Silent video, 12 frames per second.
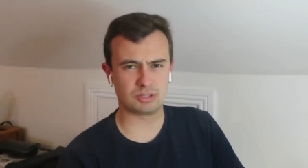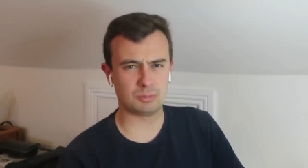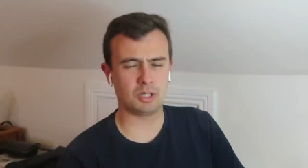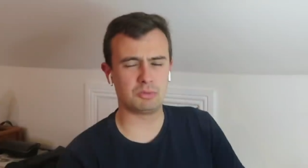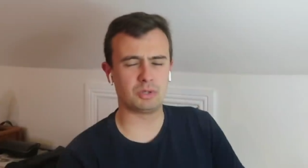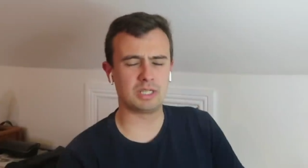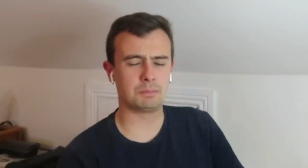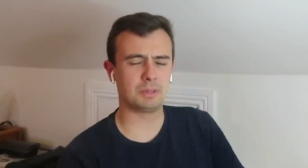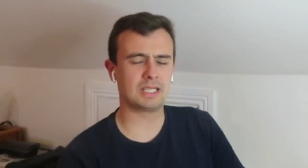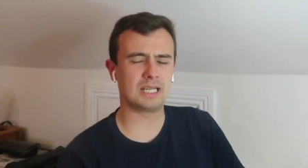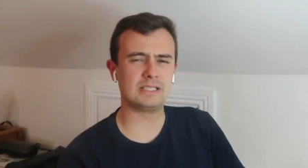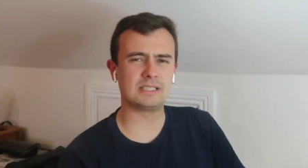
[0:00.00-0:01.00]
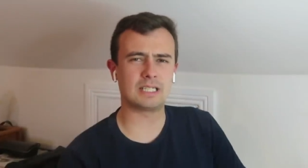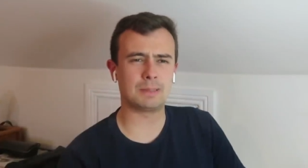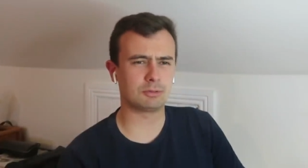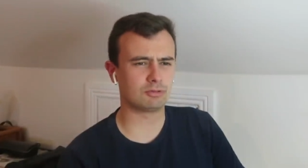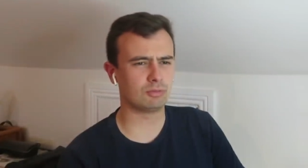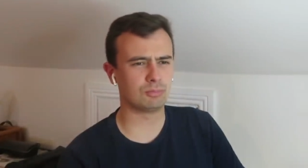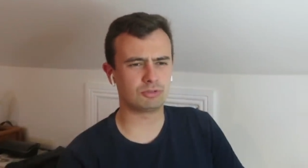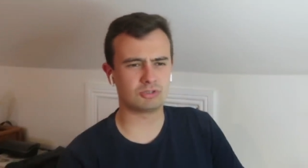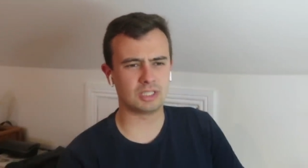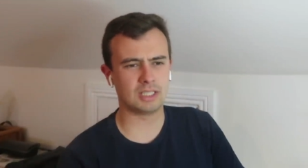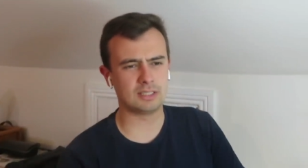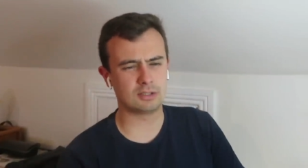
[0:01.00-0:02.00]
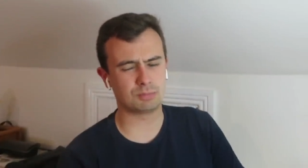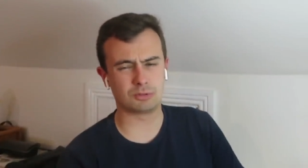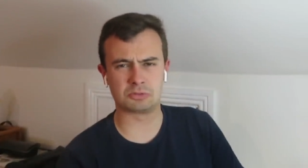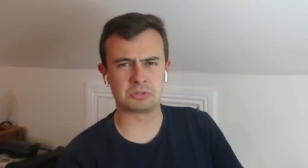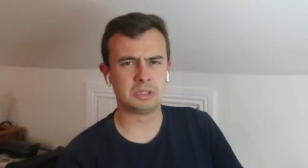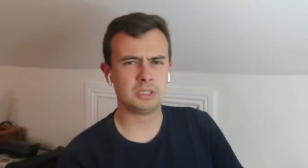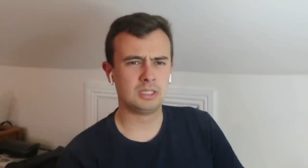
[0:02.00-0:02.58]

He might win a big handicap at some stage, but